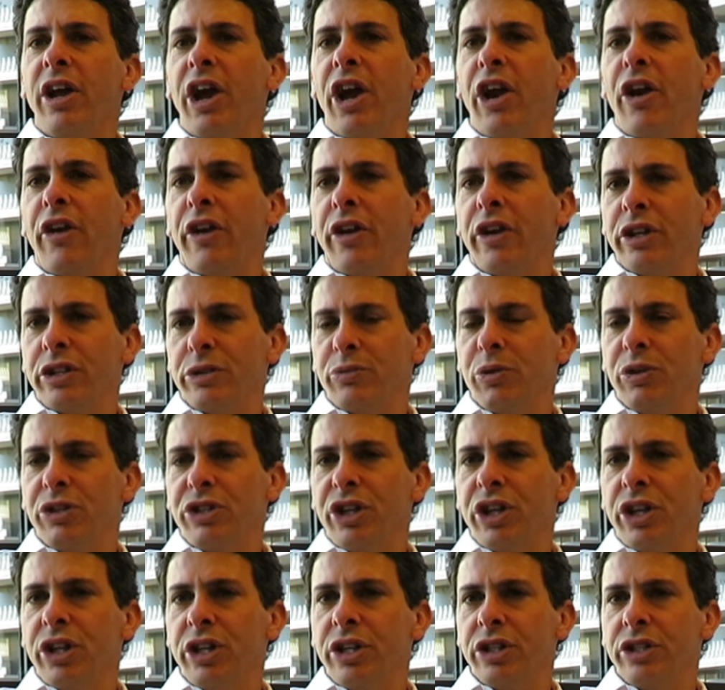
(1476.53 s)
areas,
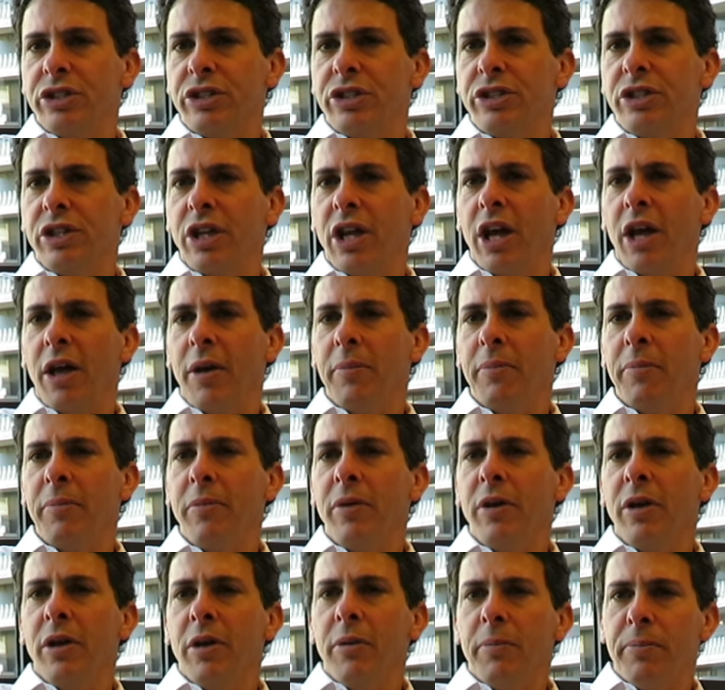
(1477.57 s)
which is um,